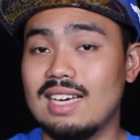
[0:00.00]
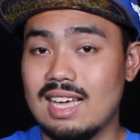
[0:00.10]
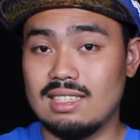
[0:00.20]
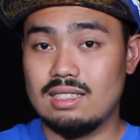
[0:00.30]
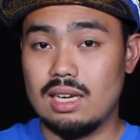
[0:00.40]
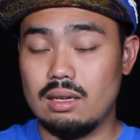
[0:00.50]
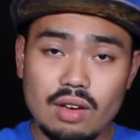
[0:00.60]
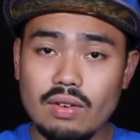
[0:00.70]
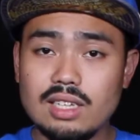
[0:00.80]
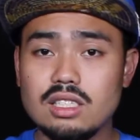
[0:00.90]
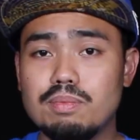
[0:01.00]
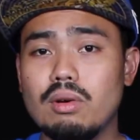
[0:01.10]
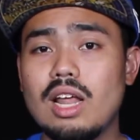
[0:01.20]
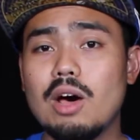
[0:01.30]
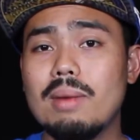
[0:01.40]
against it. If I just
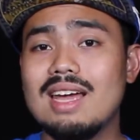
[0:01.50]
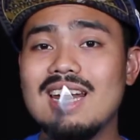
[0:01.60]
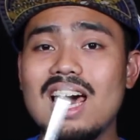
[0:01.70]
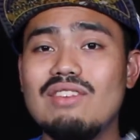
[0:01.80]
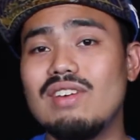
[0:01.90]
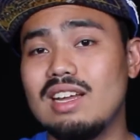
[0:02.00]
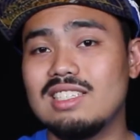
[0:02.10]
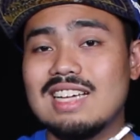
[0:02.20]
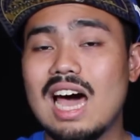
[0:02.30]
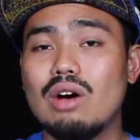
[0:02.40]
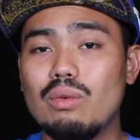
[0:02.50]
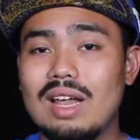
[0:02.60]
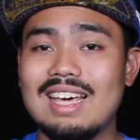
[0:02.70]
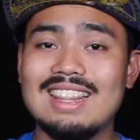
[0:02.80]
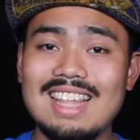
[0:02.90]
pull out my knife and it's out
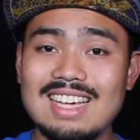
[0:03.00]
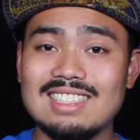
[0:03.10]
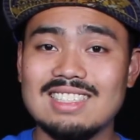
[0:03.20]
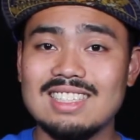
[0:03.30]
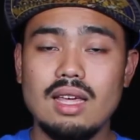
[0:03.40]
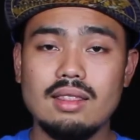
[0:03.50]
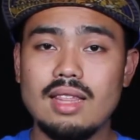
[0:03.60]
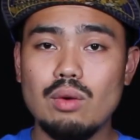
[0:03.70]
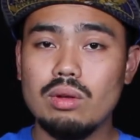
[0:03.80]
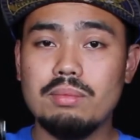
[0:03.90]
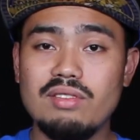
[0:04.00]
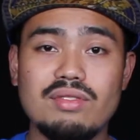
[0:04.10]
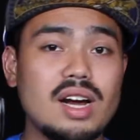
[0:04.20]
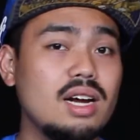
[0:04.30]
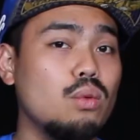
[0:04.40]
like this, then they will be
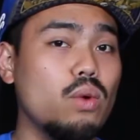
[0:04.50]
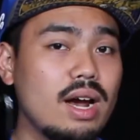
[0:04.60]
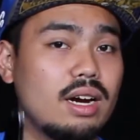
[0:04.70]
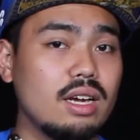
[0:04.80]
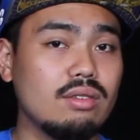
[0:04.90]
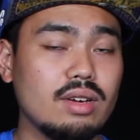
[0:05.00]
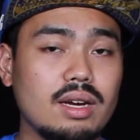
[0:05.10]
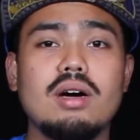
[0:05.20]
very wary of it.